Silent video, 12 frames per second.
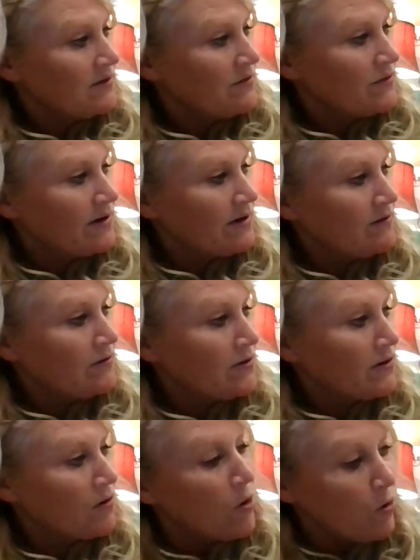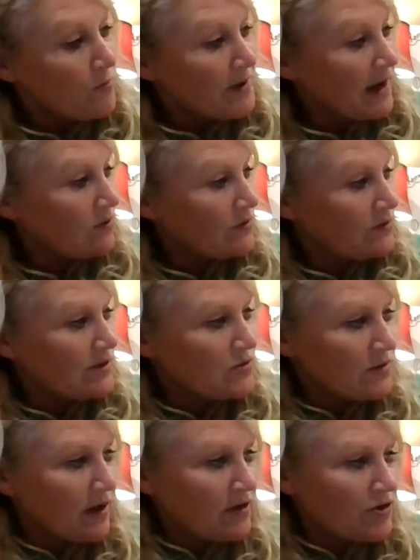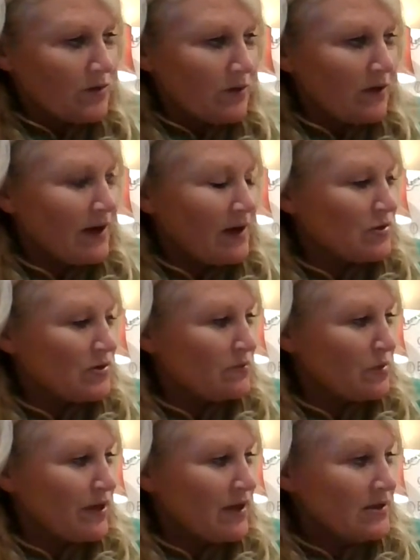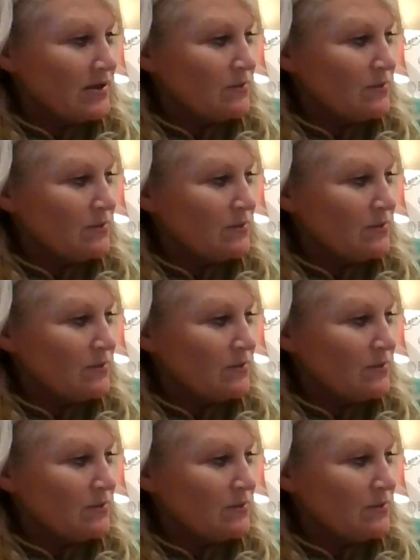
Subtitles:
they're home not only to a large number of animals and plants,